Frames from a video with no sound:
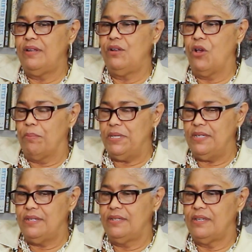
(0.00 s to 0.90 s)

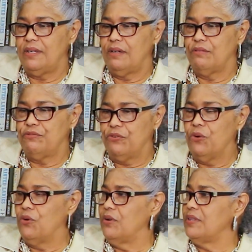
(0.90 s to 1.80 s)
lobbied
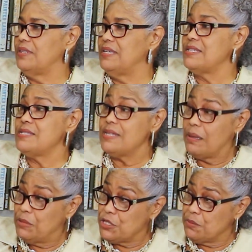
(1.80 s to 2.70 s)
for the
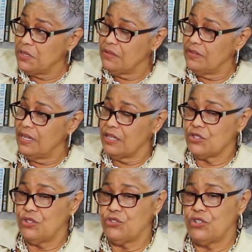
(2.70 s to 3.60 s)
establishment of a
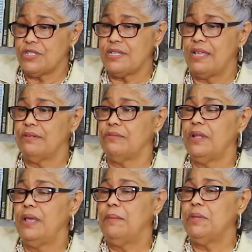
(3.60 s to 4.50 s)
national trust, and
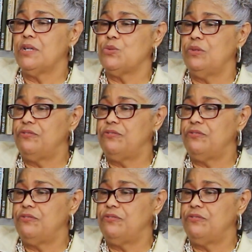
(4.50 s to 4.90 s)
because we